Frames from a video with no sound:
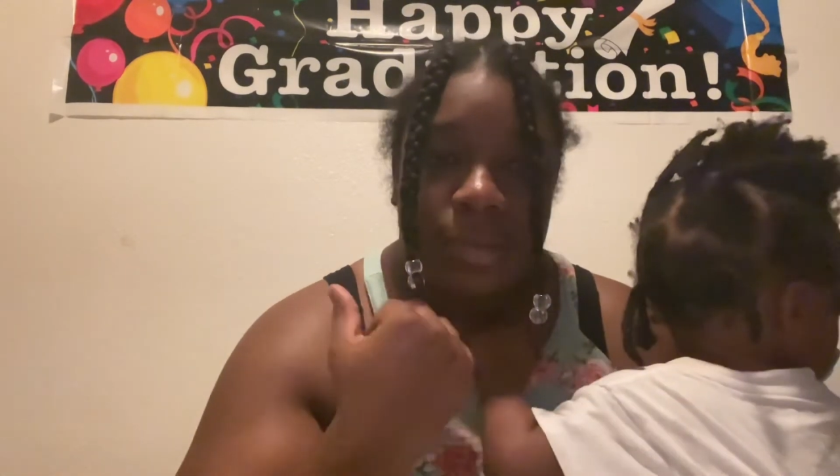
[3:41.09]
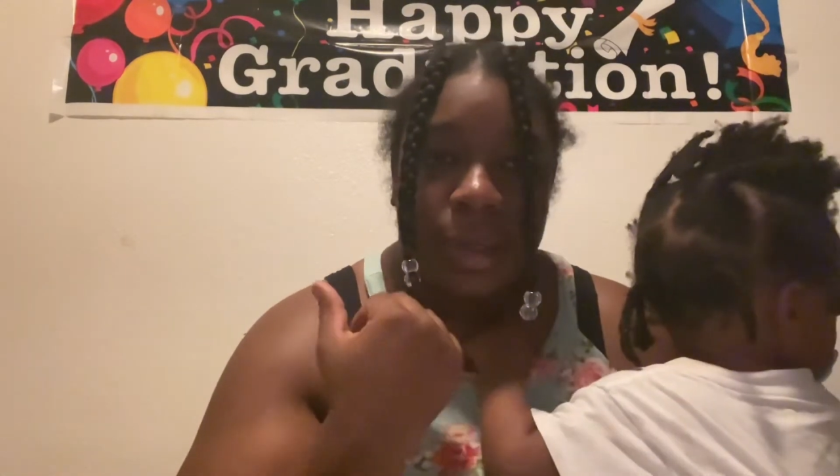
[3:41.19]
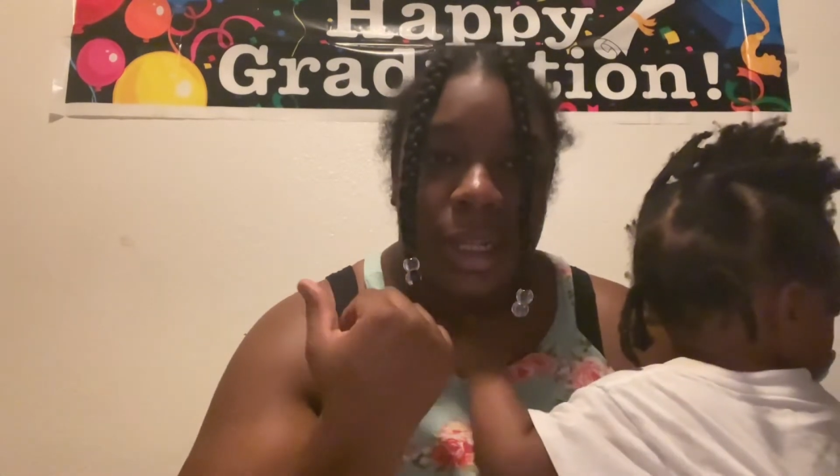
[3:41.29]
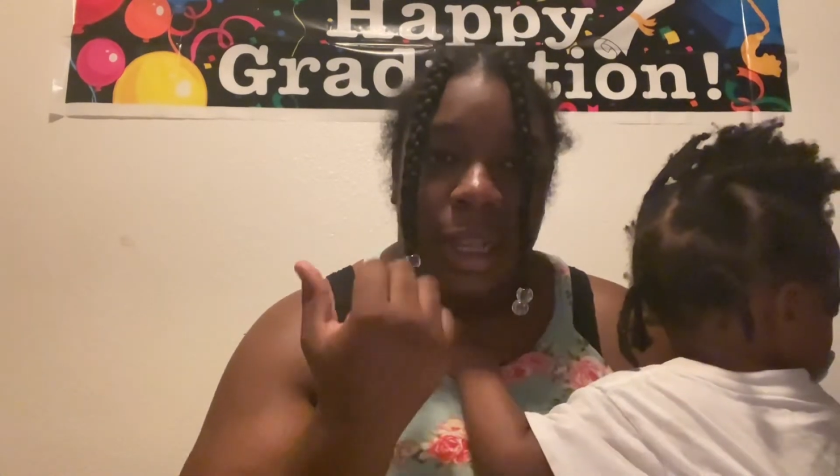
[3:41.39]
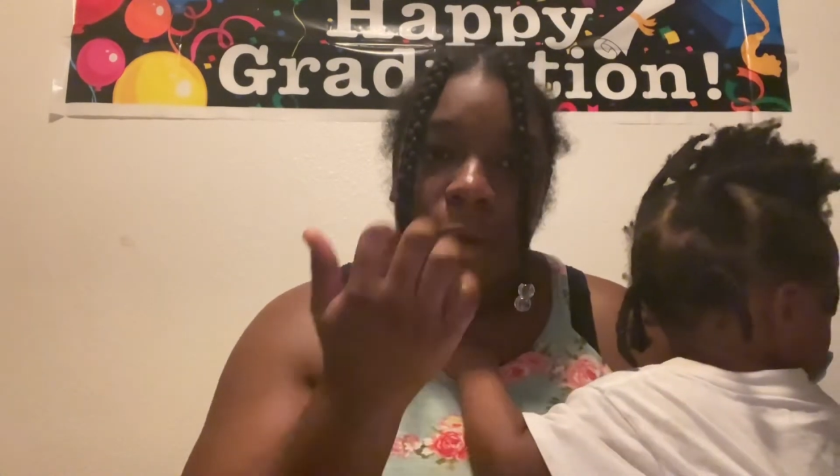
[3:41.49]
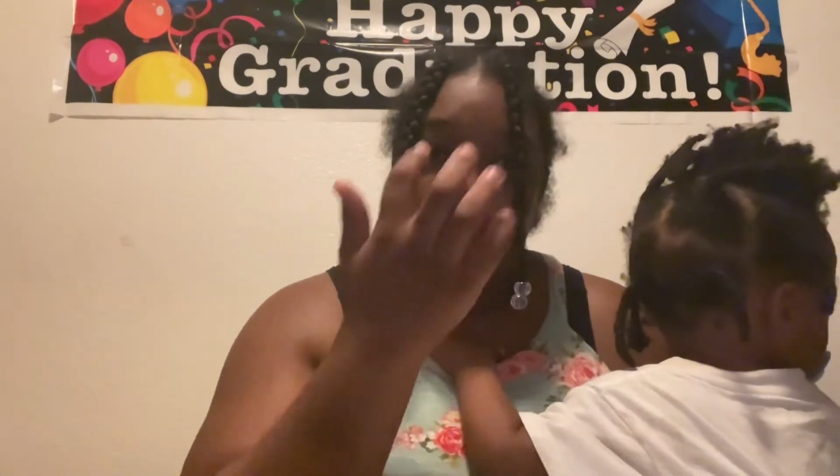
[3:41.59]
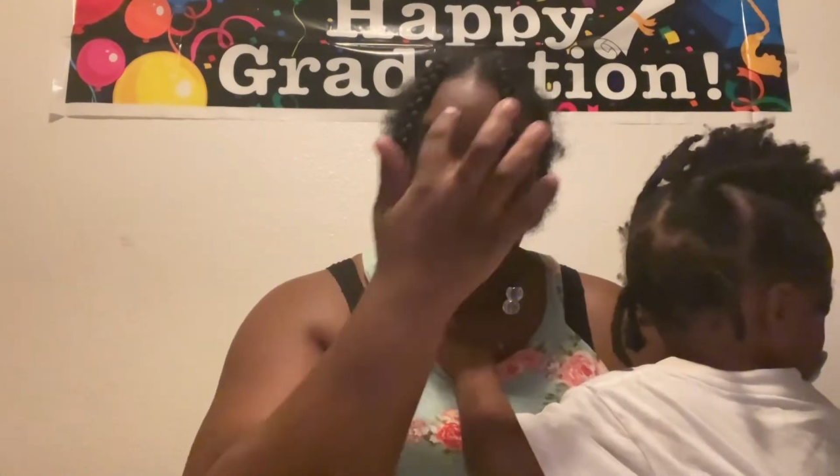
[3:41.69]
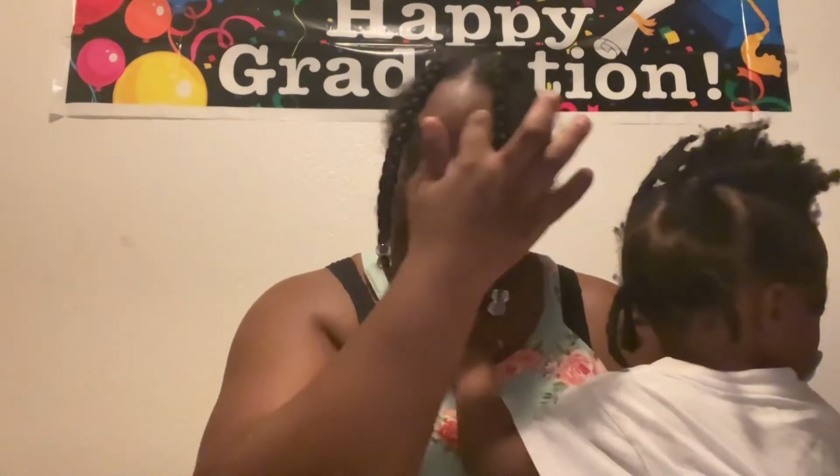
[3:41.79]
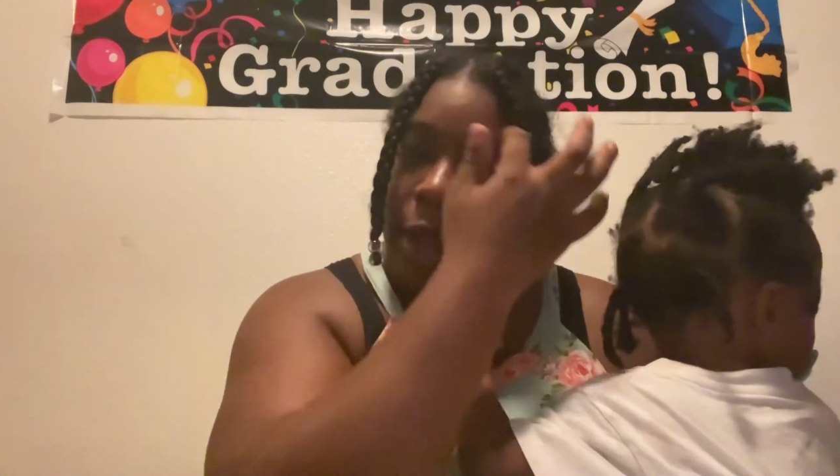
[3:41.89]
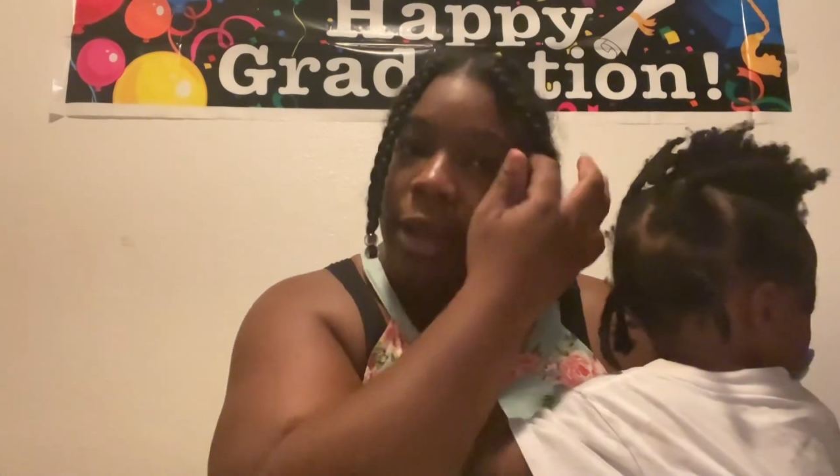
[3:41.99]
but that was
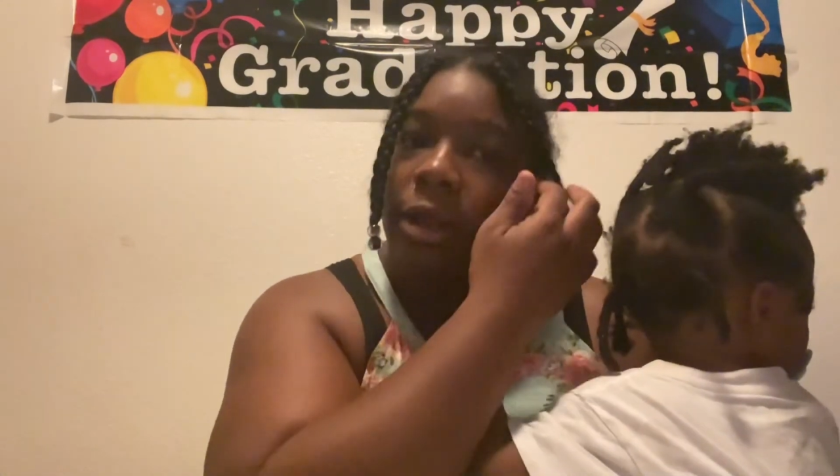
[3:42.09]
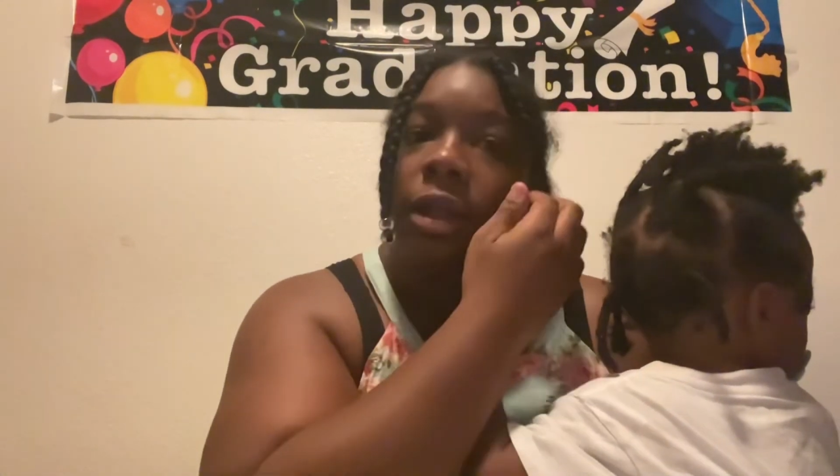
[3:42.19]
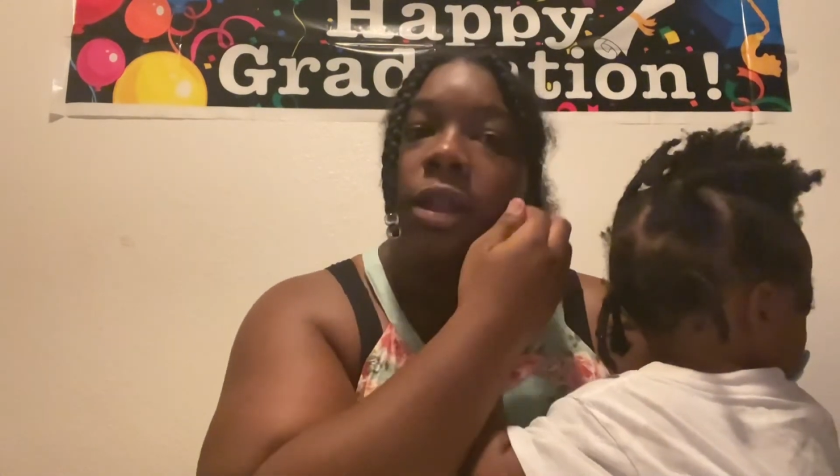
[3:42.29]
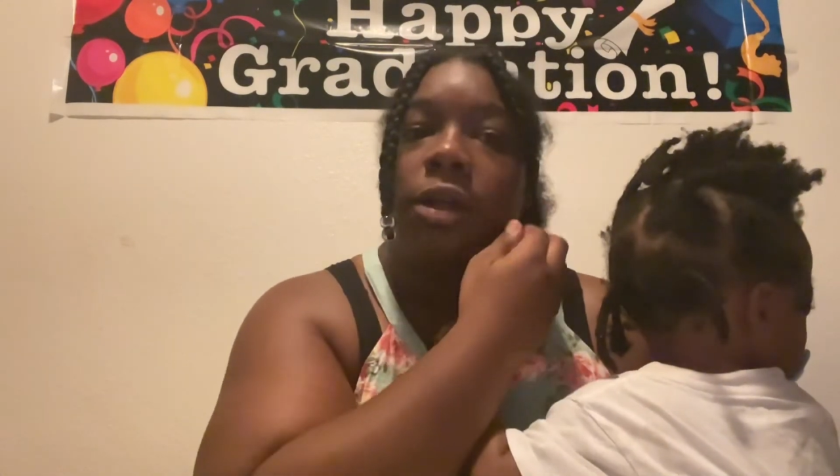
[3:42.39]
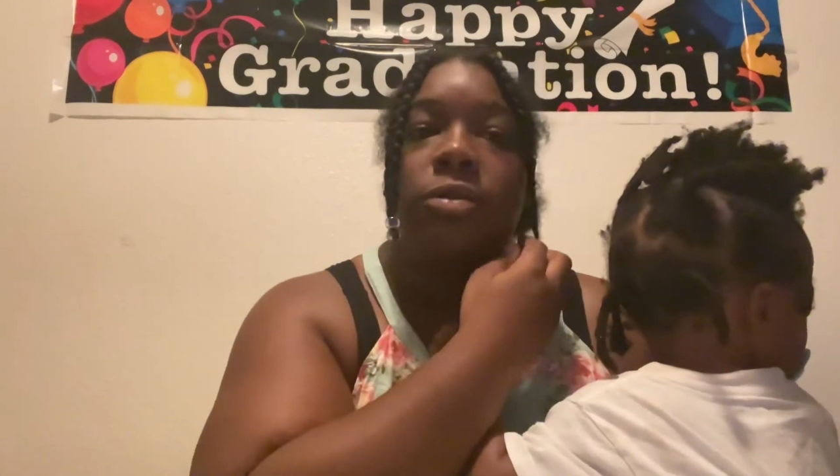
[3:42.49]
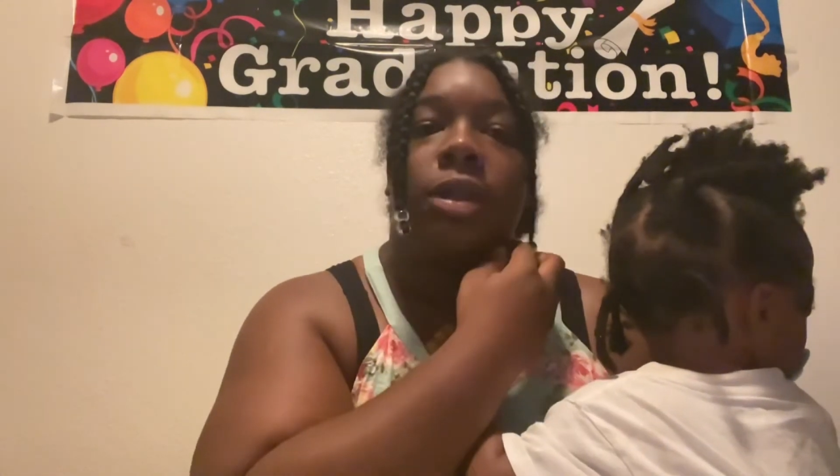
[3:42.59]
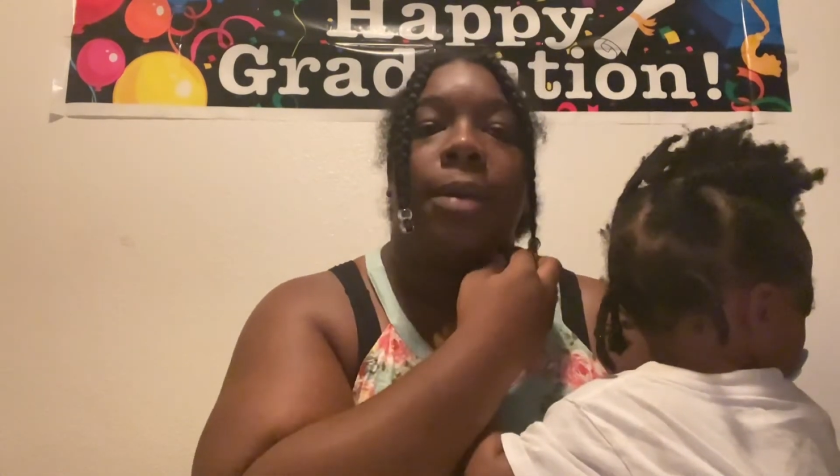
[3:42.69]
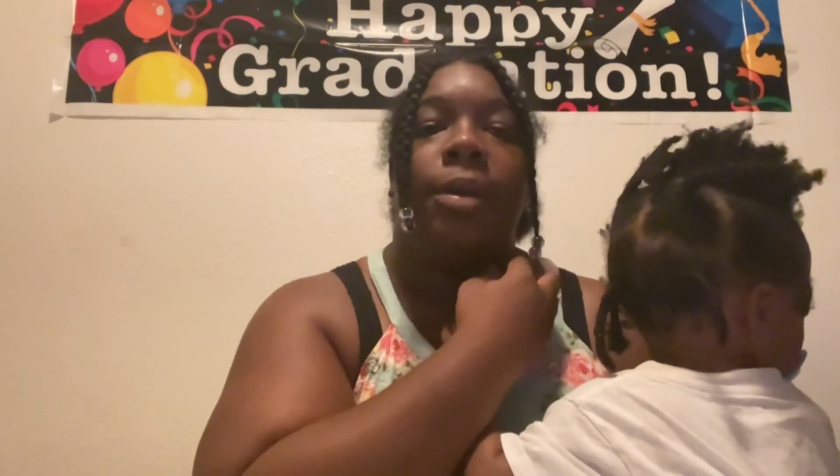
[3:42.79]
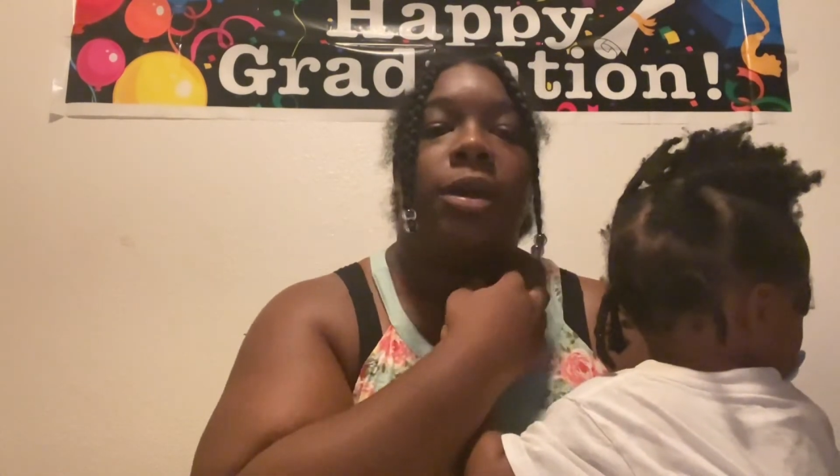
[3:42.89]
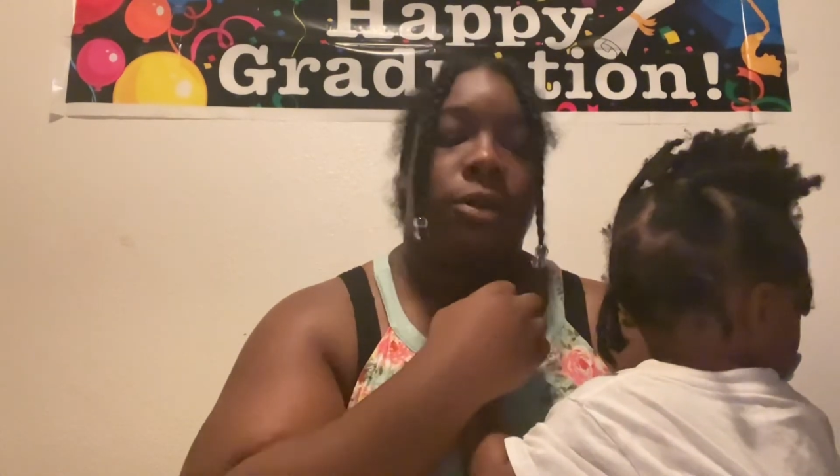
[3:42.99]
like a long
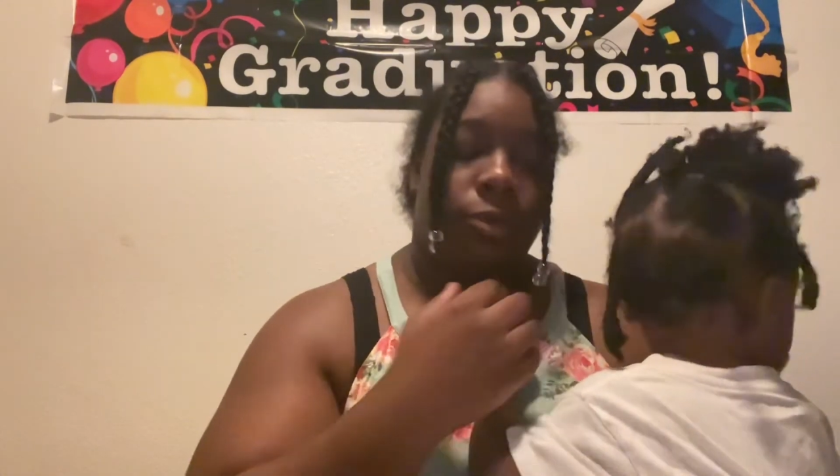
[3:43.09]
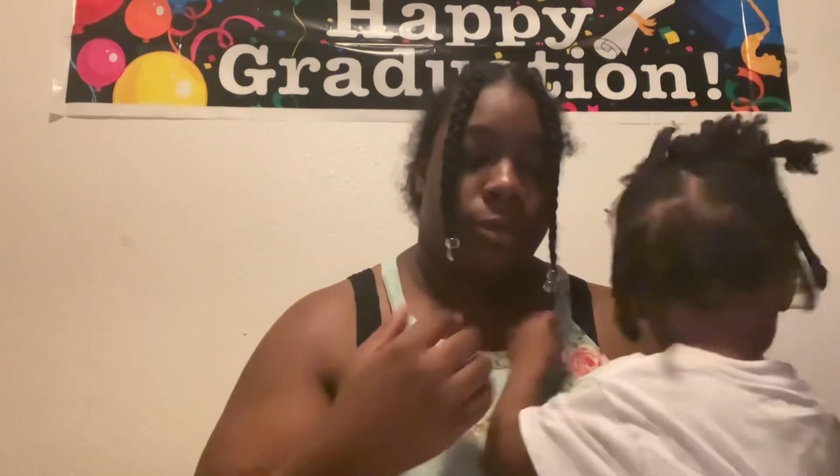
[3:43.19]
time ago.